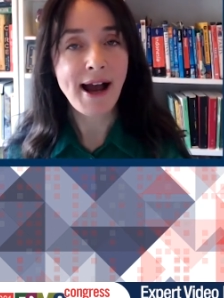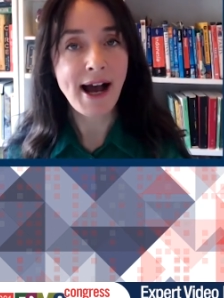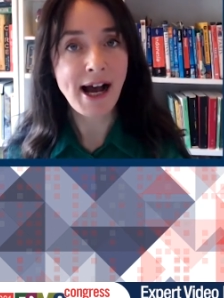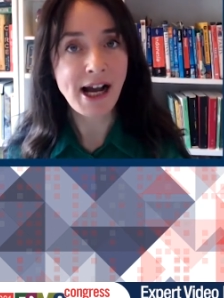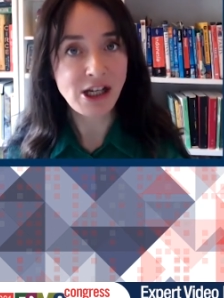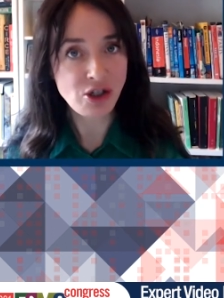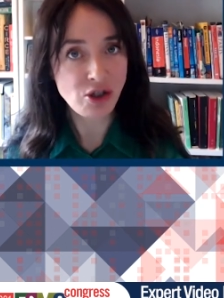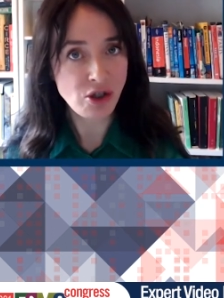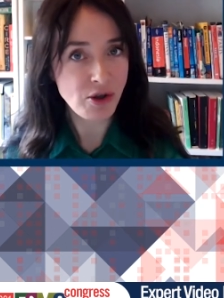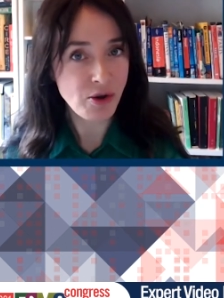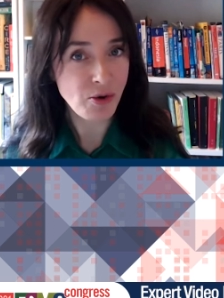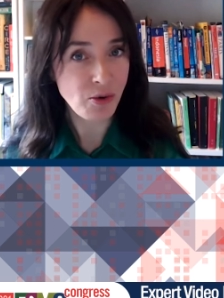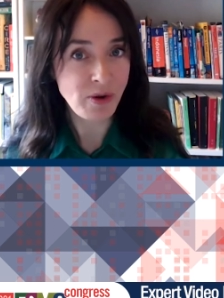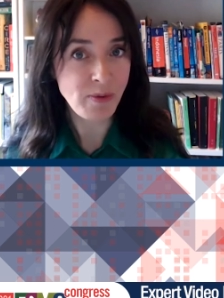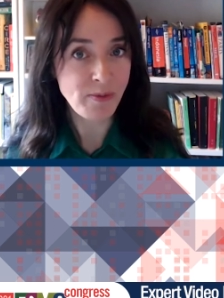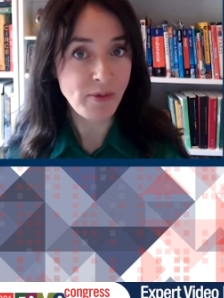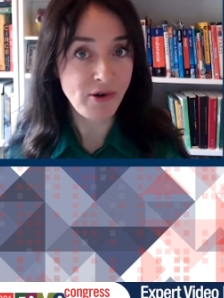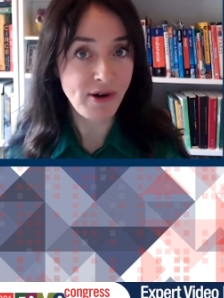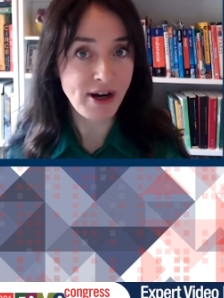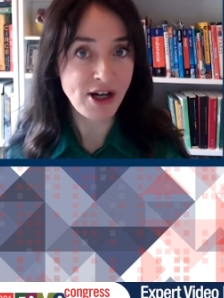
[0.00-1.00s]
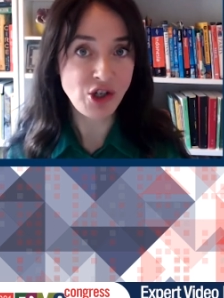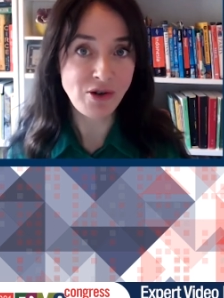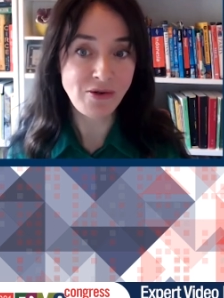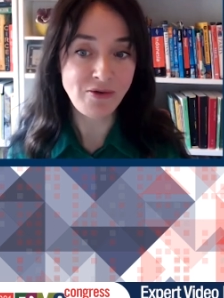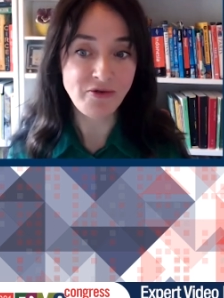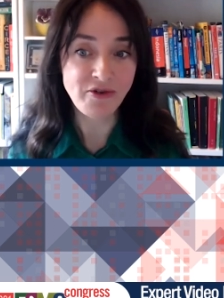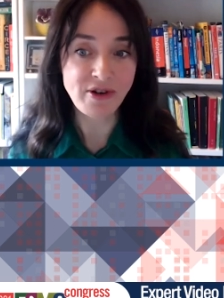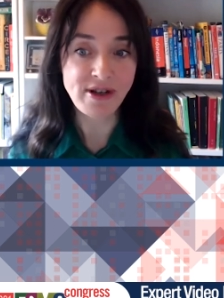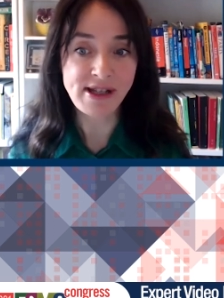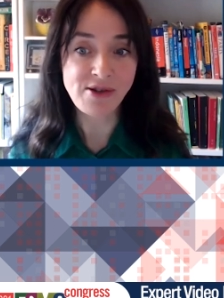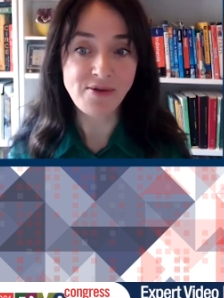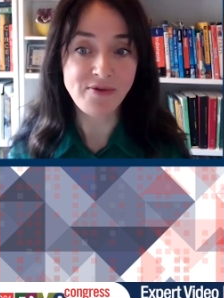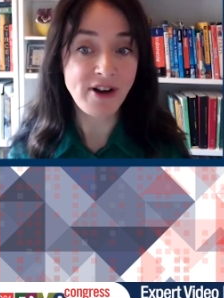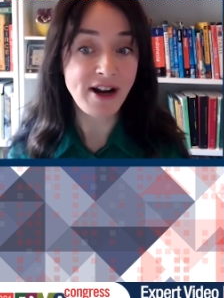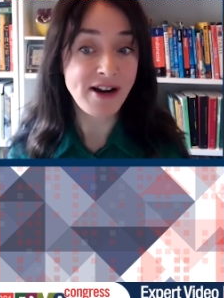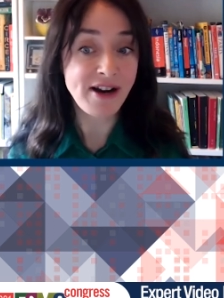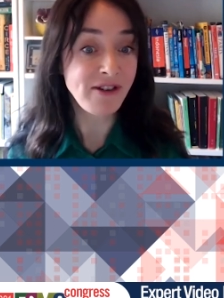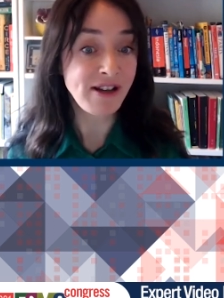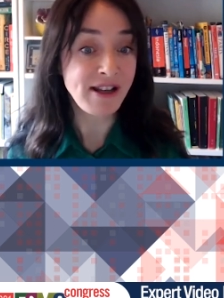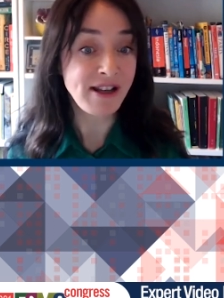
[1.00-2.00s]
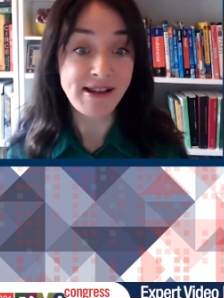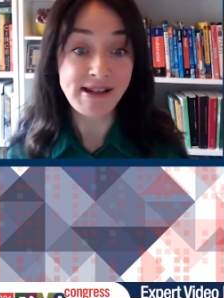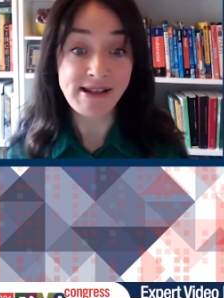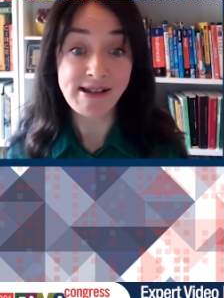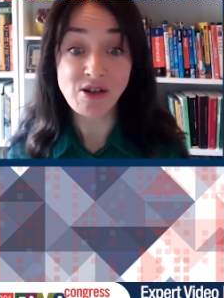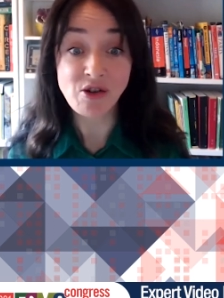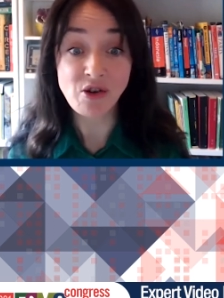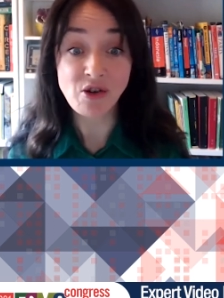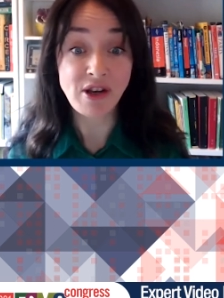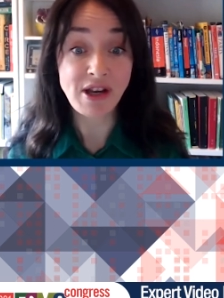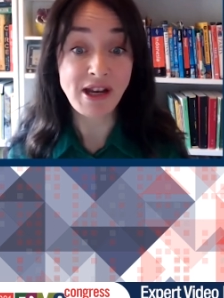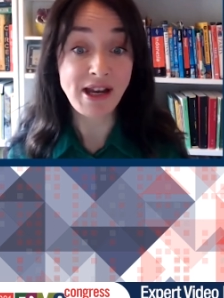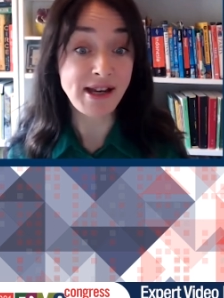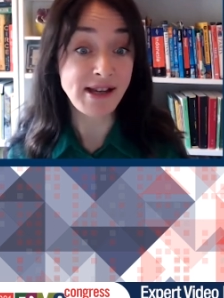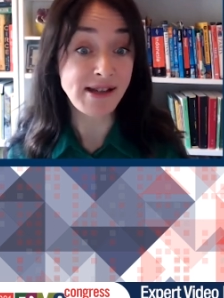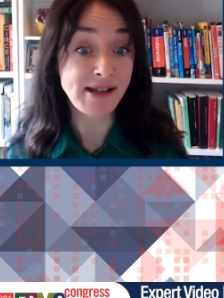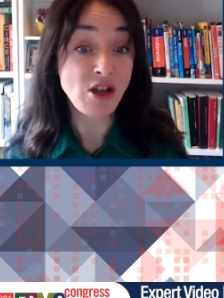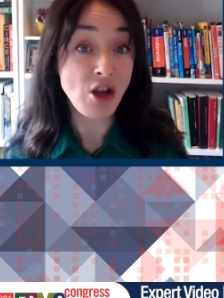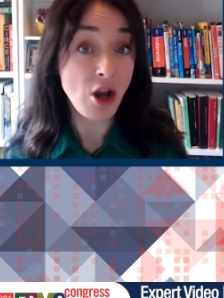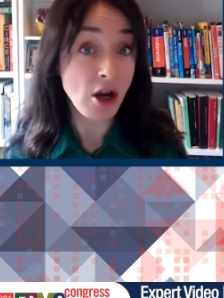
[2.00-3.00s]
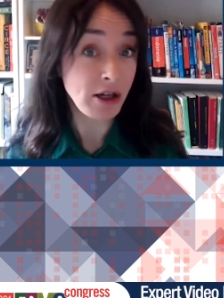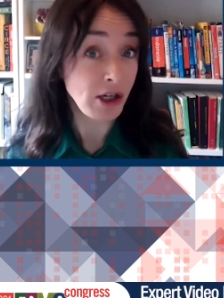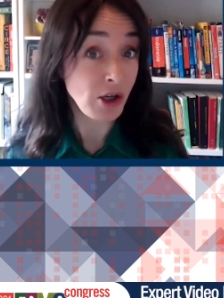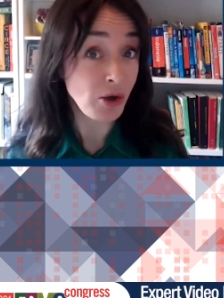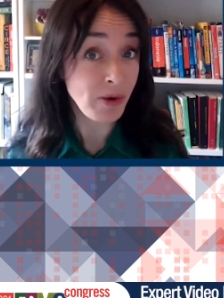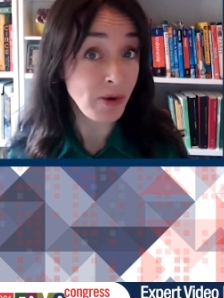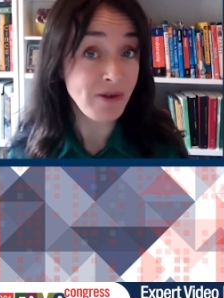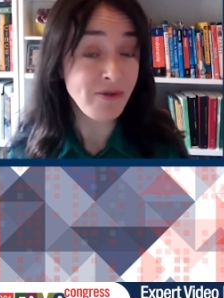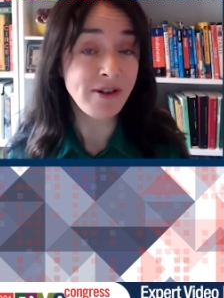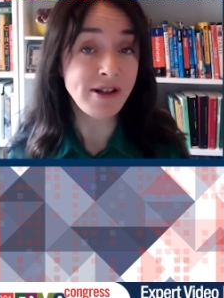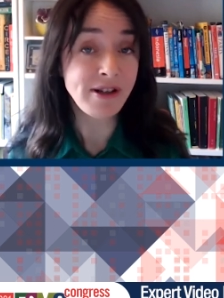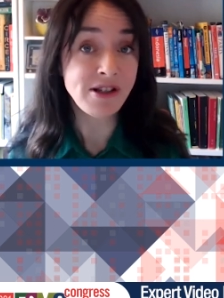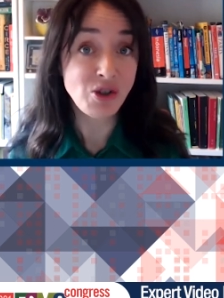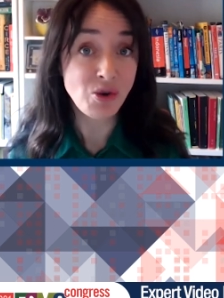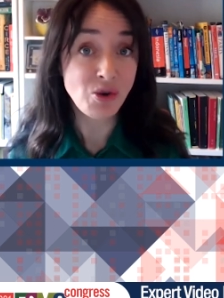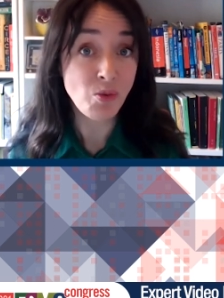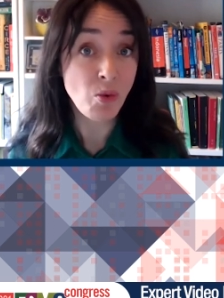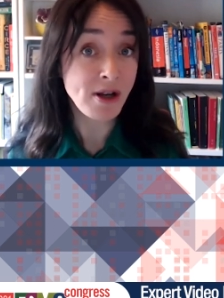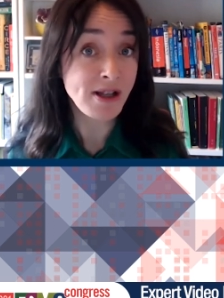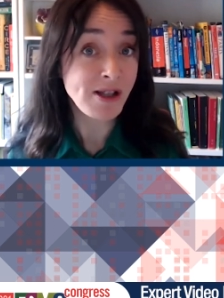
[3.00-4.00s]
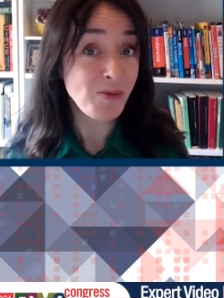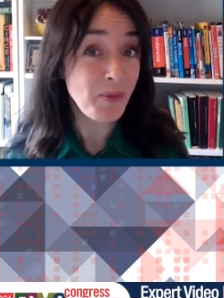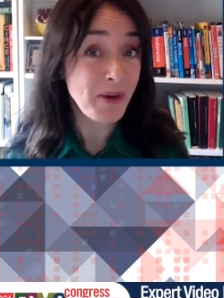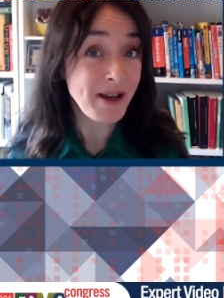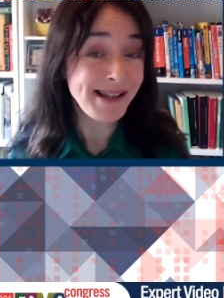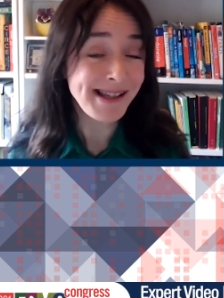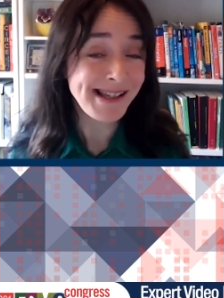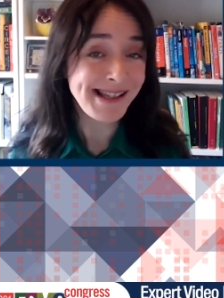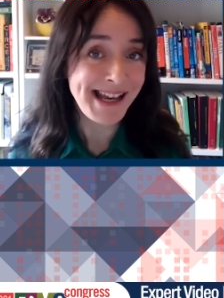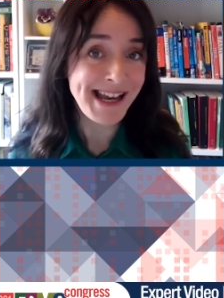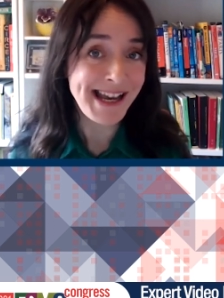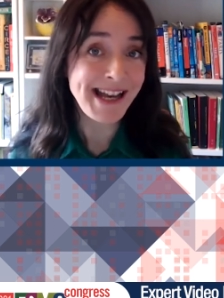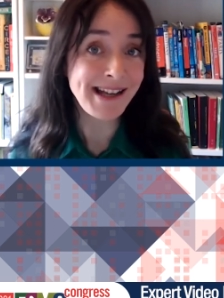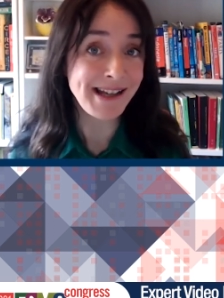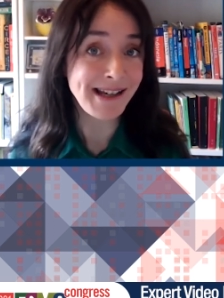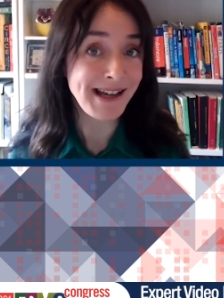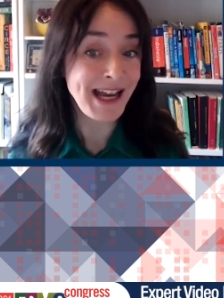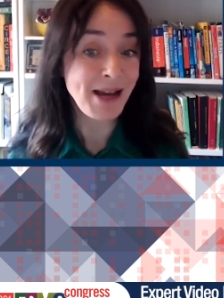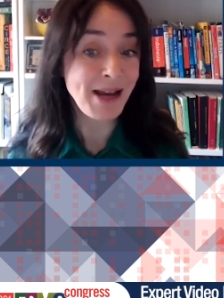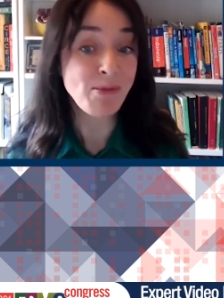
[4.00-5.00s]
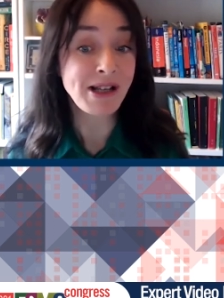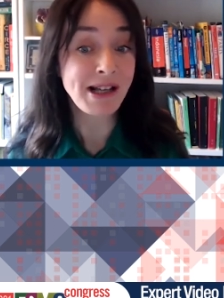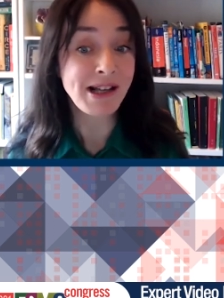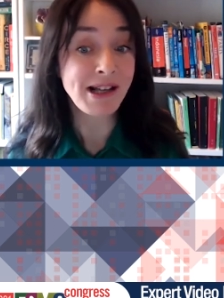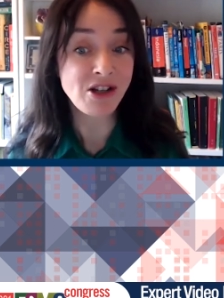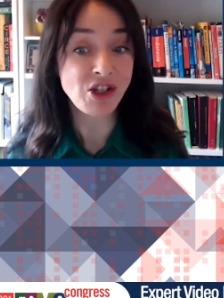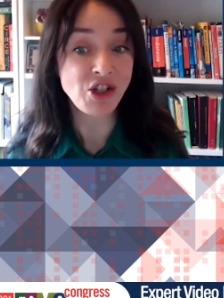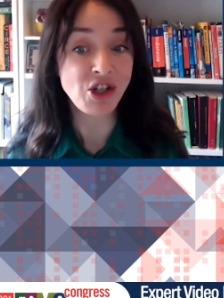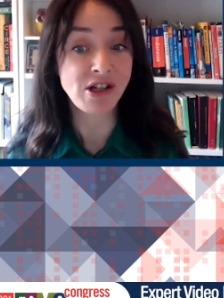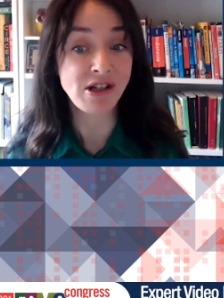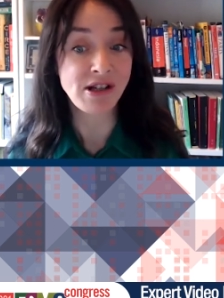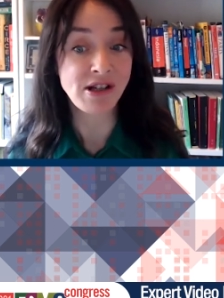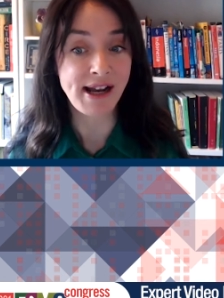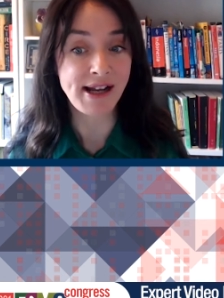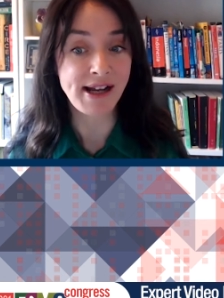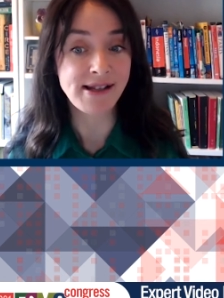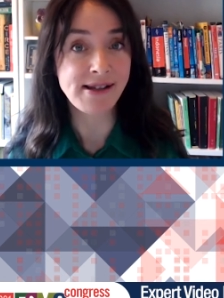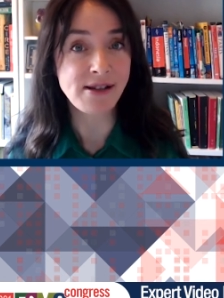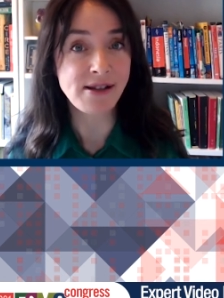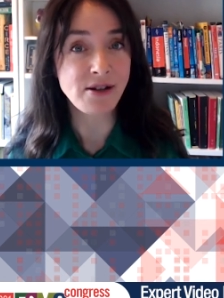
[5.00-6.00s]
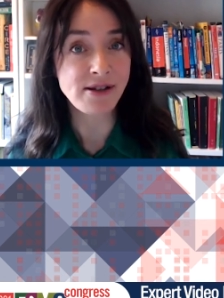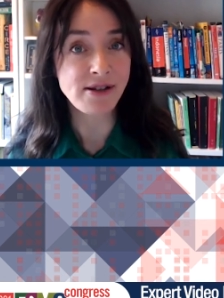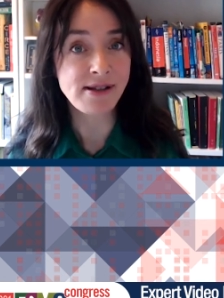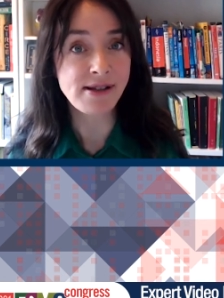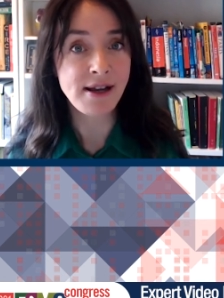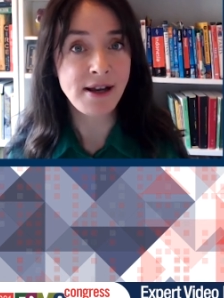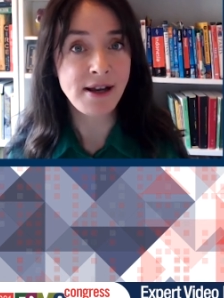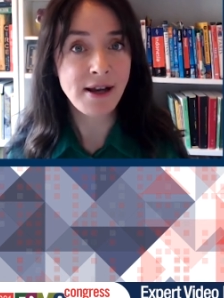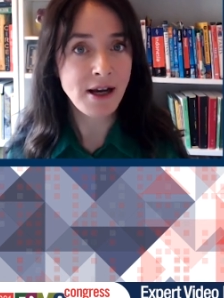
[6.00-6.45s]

and although the progression-free survival in this study is not equivalent to what's been seen in hematological cancers,